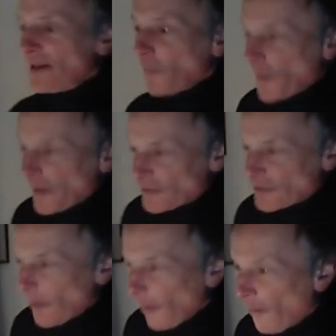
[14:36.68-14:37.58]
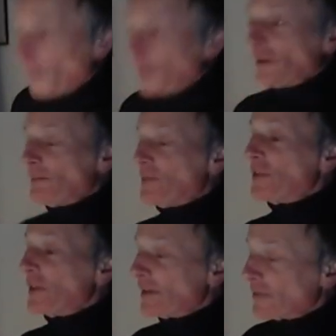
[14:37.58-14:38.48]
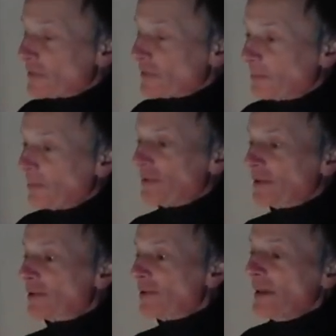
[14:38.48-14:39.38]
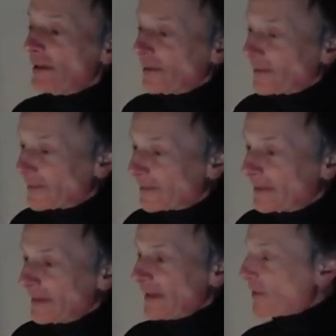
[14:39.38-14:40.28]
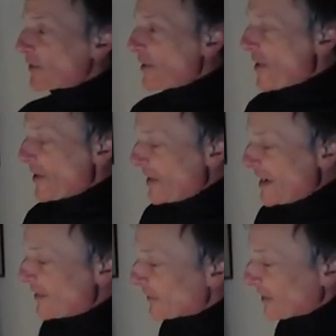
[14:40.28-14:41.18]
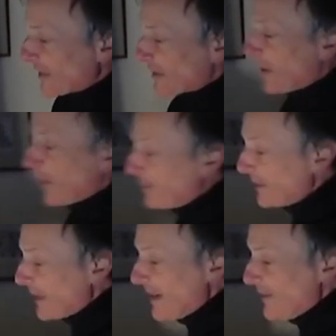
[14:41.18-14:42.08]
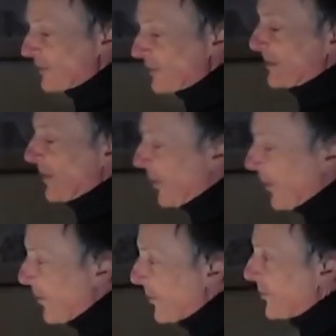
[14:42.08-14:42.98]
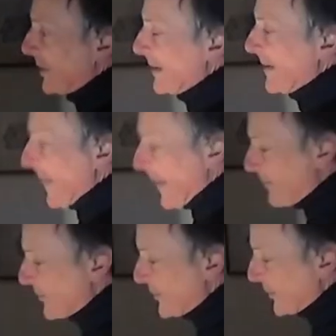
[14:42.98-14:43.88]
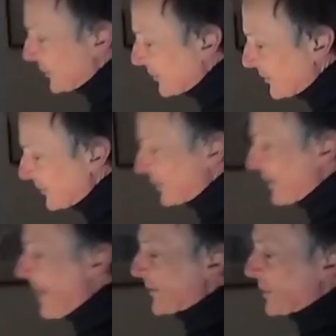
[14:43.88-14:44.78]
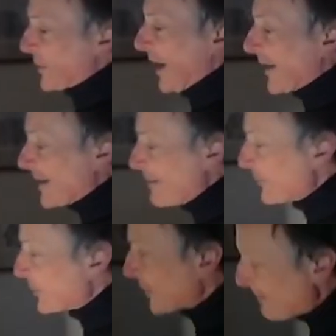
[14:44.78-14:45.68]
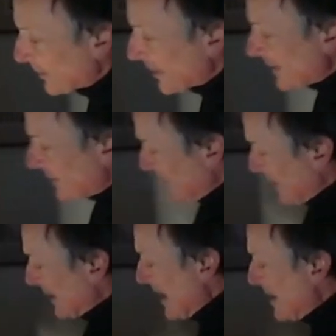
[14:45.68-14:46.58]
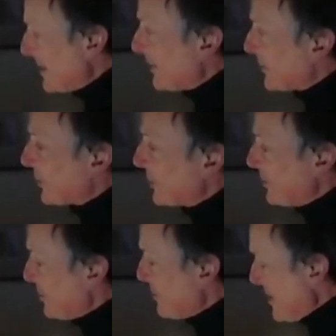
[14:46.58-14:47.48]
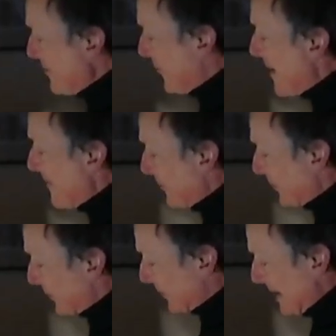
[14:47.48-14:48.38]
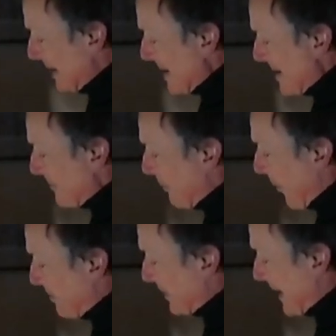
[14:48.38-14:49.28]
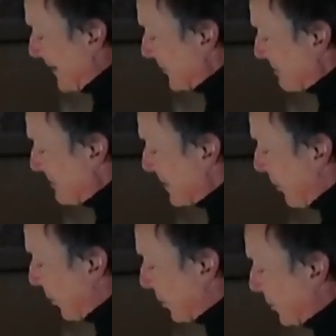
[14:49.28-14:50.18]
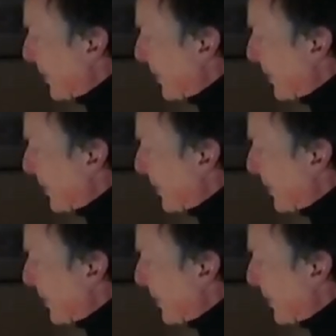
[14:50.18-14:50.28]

which all observers would agree on. So there is a combination of the distance and the time separating any two events in what began to be called